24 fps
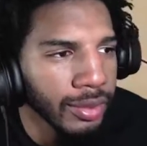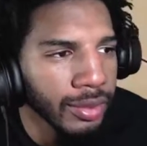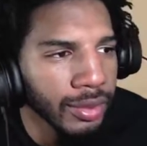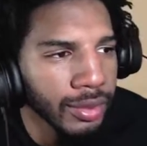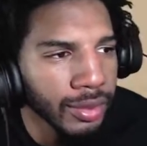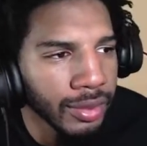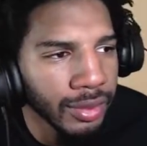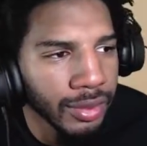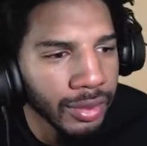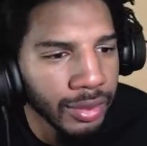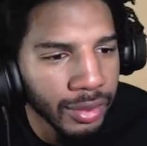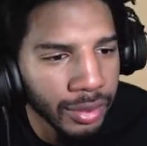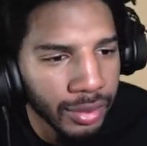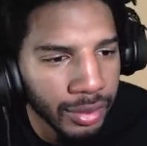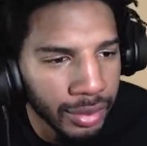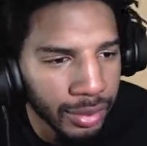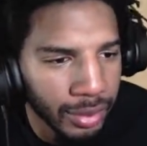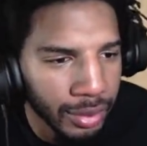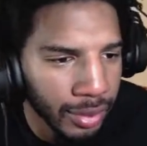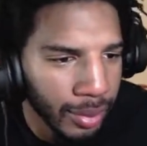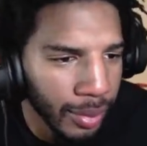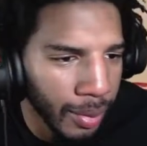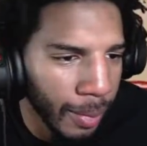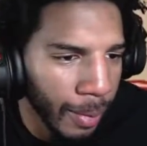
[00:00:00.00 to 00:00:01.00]

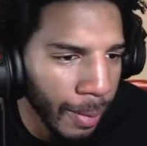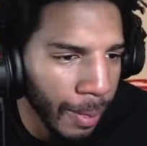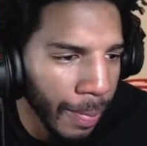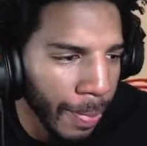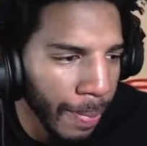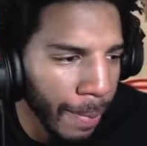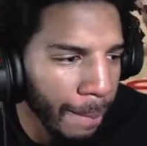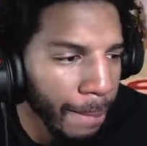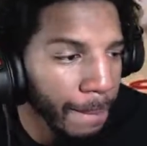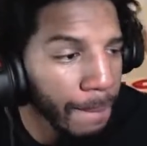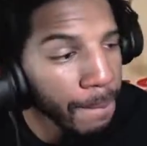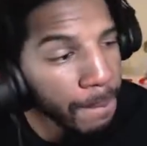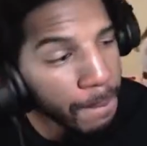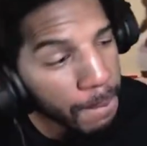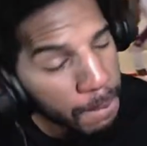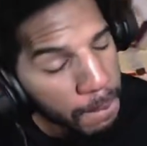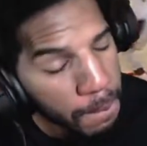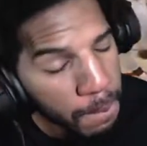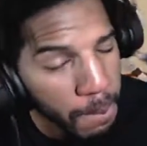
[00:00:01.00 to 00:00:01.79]
[no speech]